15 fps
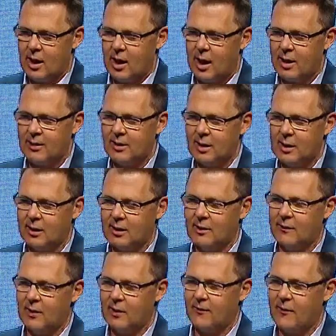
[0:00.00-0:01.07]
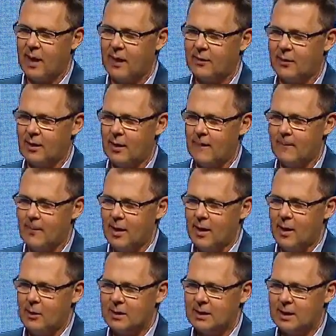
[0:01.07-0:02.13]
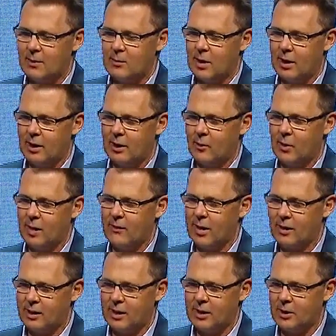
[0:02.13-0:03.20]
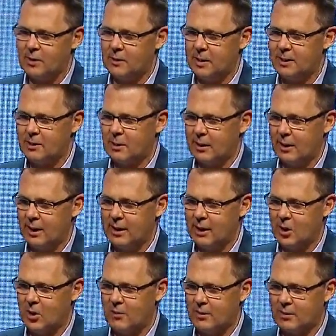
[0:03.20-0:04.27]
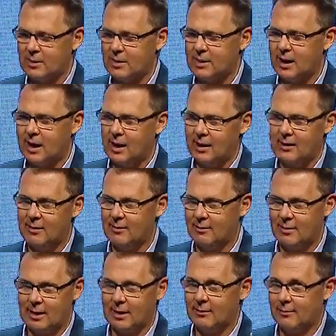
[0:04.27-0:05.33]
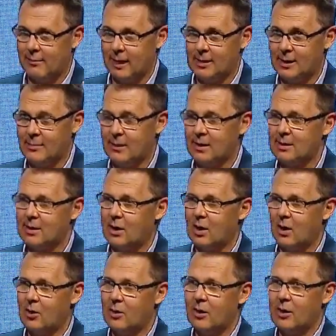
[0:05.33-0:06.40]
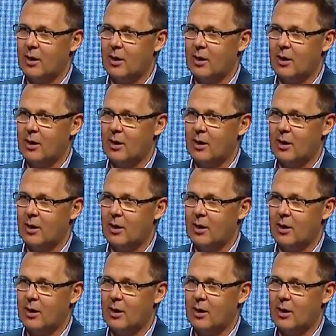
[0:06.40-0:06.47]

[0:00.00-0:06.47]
I think, in fact, it was one of our keynote speakers at one of the lender conferences said, it was like 18 months ago,